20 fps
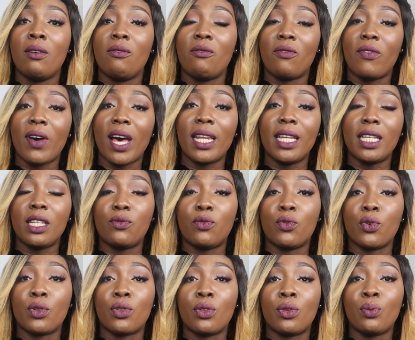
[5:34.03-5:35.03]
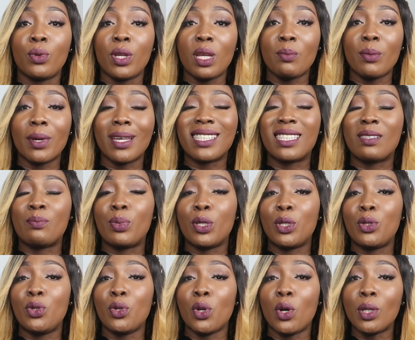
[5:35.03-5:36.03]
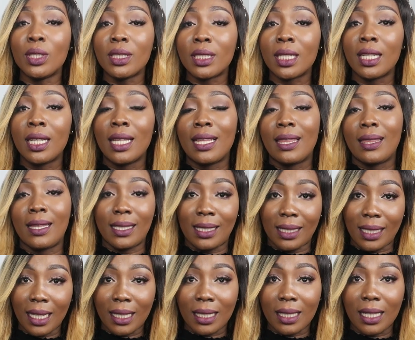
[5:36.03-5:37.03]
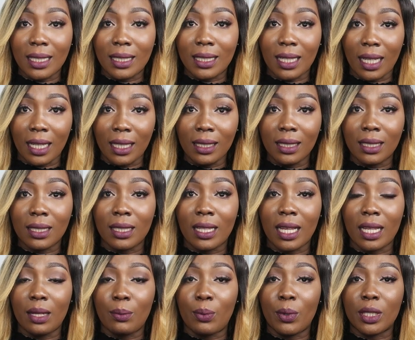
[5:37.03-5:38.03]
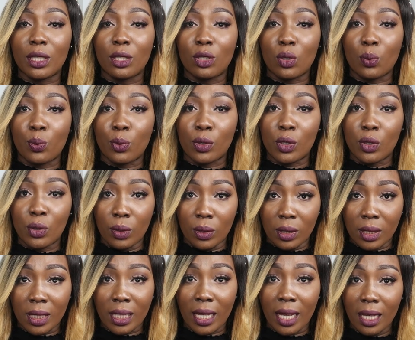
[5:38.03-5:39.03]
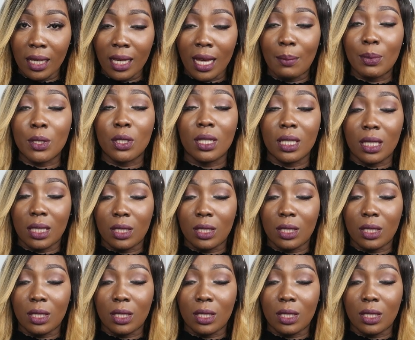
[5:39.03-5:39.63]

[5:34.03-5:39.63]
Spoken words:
valid for 3 months beyond the stated date that the person is supposed to stay up to the.